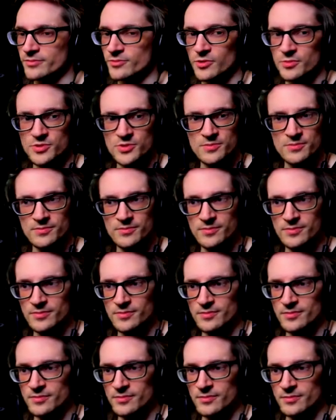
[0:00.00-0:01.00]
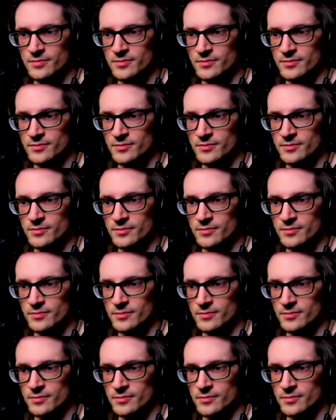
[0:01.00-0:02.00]
Oops.
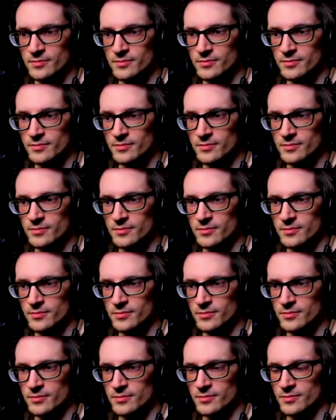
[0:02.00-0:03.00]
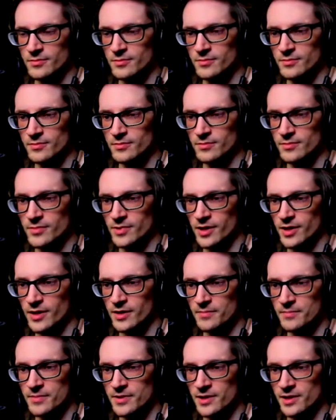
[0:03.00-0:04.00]

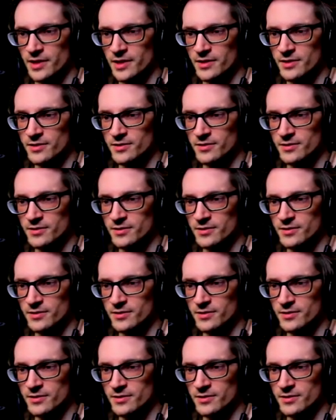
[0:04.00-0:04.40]
Uh, click.